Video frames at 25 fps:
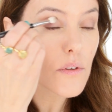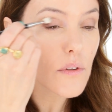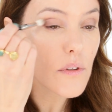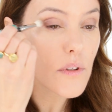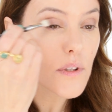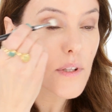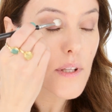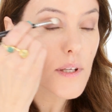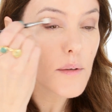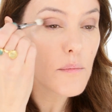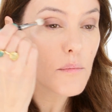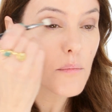
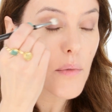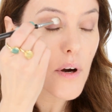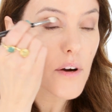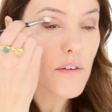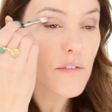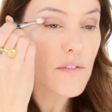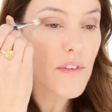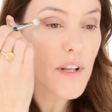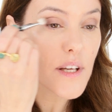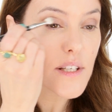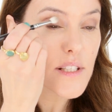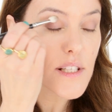And then
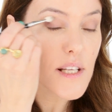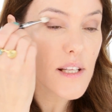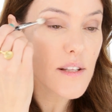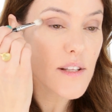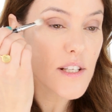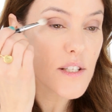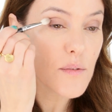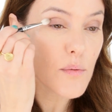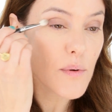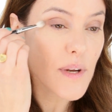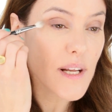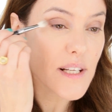buff that in.
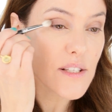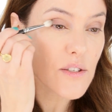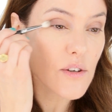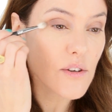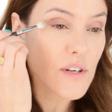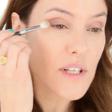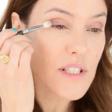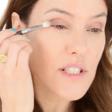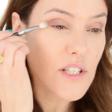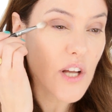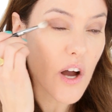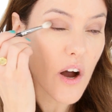This one has got
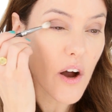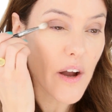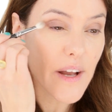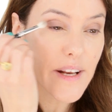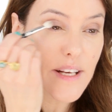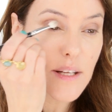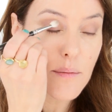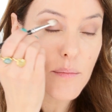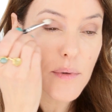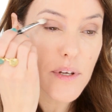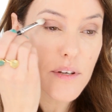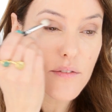a
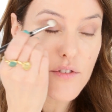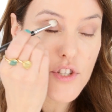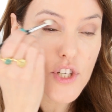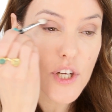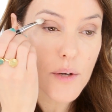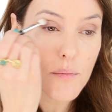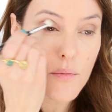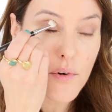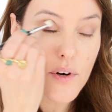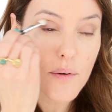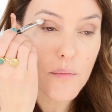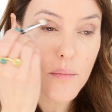tiny bit of
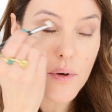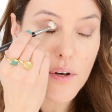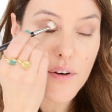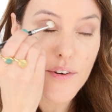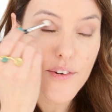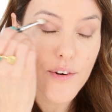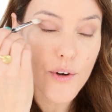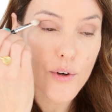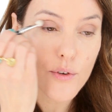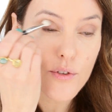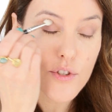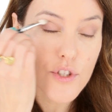shimmering, but
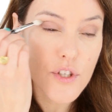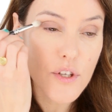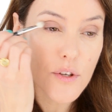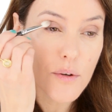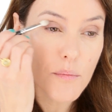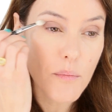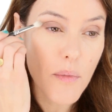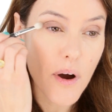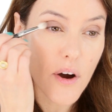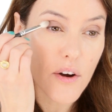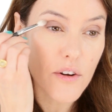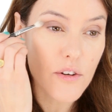not too
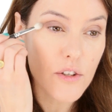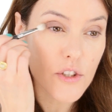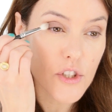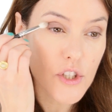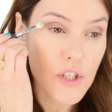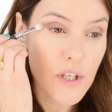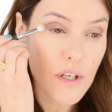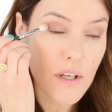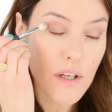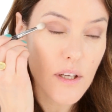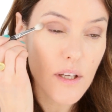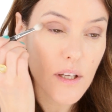much.